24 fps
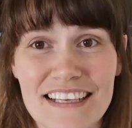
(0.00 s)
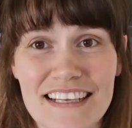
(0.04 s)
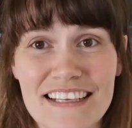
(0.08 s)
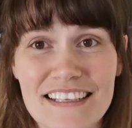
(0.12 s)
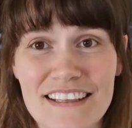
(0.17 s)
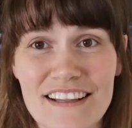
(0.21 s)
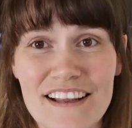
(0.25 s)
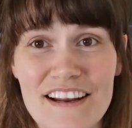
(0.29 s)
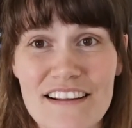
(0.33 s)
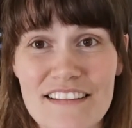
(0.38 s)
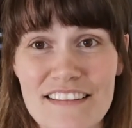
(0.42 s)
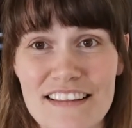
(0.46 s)
A
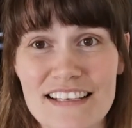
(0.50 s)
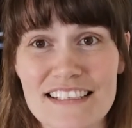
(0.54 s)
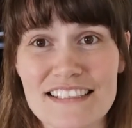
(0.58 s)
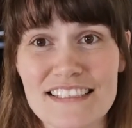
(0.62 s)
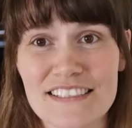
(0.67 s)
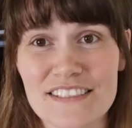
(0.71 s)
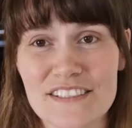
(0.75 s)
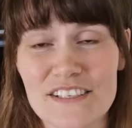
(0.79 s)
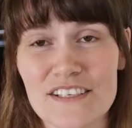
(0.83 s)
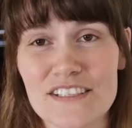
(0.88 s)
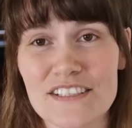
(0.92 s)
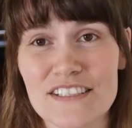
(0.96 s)
lot of things
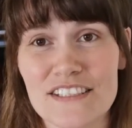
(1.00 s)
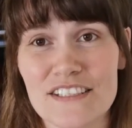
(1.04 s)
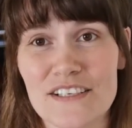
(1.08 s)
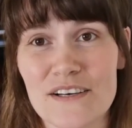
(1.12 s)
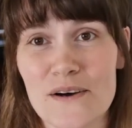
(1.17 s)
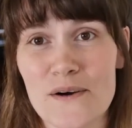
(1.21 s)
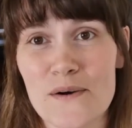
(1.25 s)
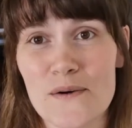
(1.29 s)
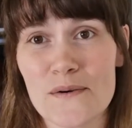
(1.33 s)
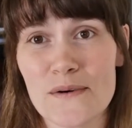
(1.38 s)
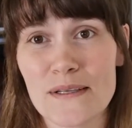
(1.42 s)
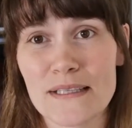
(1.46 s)
start to
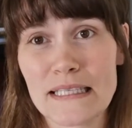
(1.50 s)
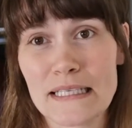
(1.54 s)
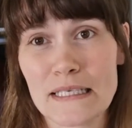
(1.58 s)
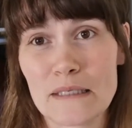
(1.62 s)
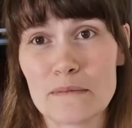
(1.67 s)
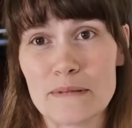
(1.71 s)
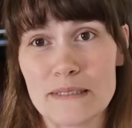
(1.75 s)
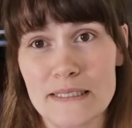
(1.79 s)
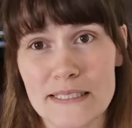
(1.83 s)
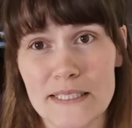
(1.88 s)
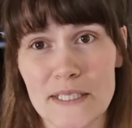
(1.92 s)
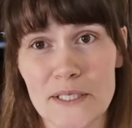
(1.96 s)
go a little
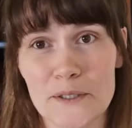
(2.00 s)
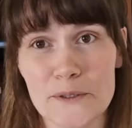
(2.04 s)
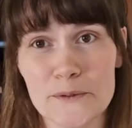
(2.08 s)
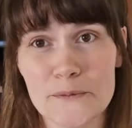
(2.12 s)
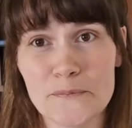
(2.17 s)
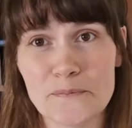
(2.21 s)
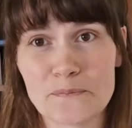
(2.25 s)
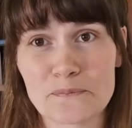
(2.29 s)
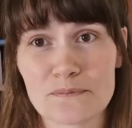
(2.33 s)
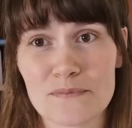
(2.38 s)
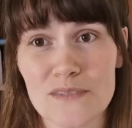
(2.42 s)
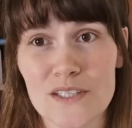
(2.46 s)
bit
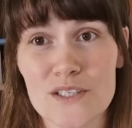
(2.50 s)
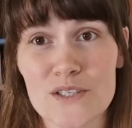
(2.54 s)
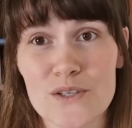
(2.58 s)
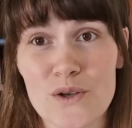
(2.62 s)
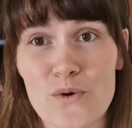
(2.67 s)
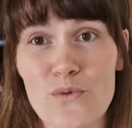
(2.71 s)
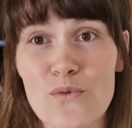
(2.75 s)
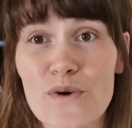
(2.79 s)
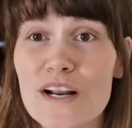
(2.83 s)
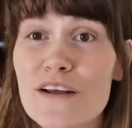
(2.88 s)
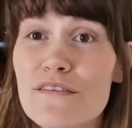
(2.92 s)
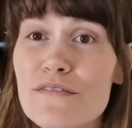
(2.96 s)
skew. So
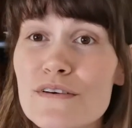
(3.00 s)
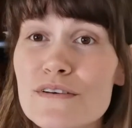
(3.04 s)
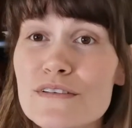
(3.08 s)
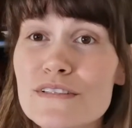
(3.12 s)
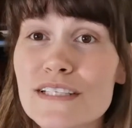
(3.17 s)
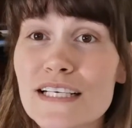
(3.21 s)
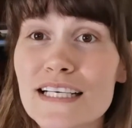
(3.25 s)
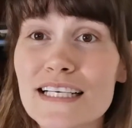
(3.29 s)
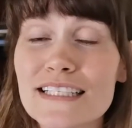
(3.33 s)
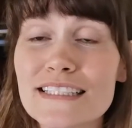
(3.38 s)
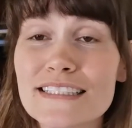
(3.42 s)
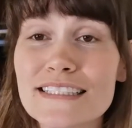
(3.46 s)
one of those
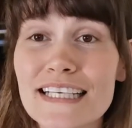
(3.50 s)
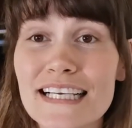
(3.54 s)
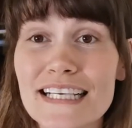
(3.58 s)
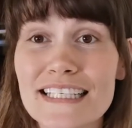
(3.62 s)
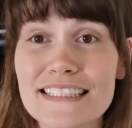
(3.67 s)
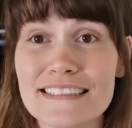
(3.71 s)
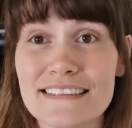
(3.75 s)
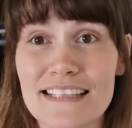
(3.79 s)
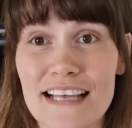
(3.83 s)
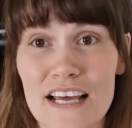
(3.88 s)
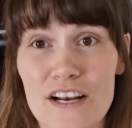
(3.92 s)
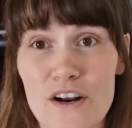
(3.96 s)
things
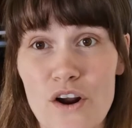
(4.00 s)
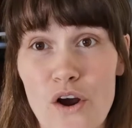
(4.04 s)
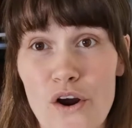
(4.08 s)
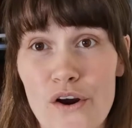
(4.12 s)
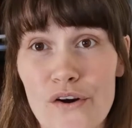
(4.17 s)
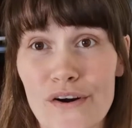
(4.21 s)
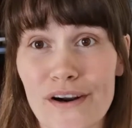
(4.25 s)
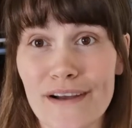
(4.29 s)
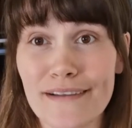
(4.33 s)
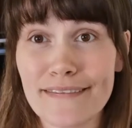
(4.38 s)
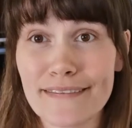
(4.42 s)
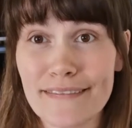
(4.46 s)
is that
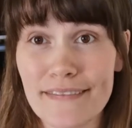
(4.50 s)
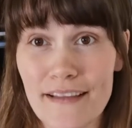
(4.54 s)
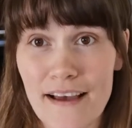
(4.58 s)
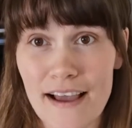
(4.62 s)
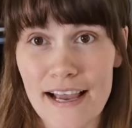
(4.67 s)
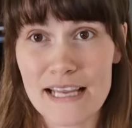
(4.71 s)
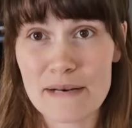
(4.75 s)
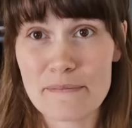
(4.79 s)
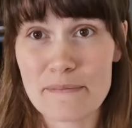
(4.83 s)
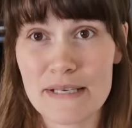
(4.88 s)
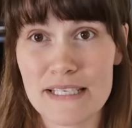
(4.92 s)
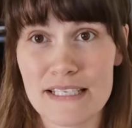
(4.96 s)
our
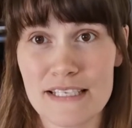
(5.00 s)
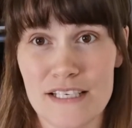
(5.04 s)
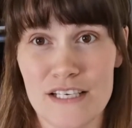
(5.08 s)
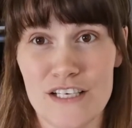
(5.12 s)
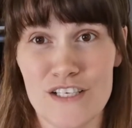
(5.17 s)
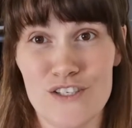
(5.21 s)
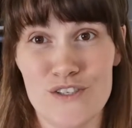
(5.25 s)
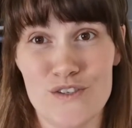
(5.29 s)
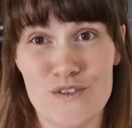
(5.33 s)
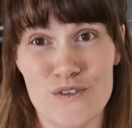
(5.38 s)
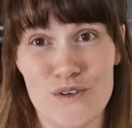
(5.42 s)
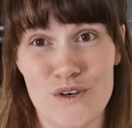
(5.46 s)
alignment
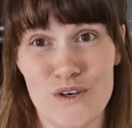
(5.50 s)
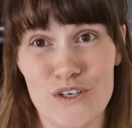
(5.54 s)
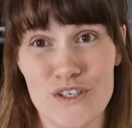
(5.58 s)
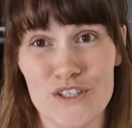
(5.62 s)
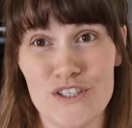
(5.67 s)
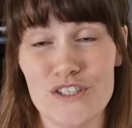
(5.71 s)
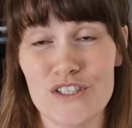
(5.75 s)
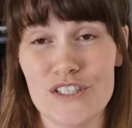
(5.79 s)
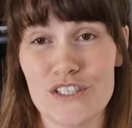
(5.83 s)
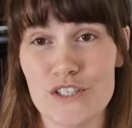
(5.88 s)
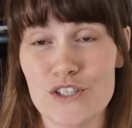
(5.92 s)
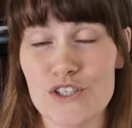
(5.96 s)

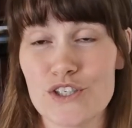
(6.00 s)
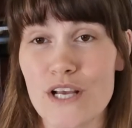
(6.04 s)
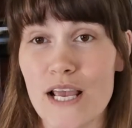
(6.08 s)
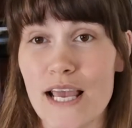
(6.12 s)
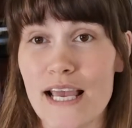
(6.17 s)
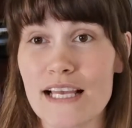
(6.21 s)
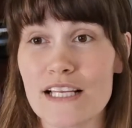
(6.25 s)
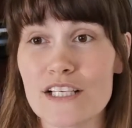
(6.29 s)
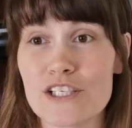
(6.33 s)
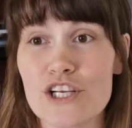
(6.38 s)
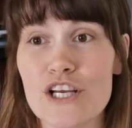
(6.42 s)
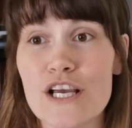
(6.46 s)
starts to
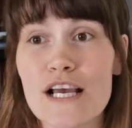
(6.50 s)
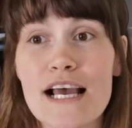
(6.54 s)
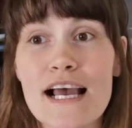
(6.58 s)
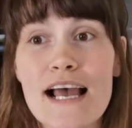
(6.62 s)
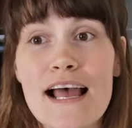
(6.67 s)
change.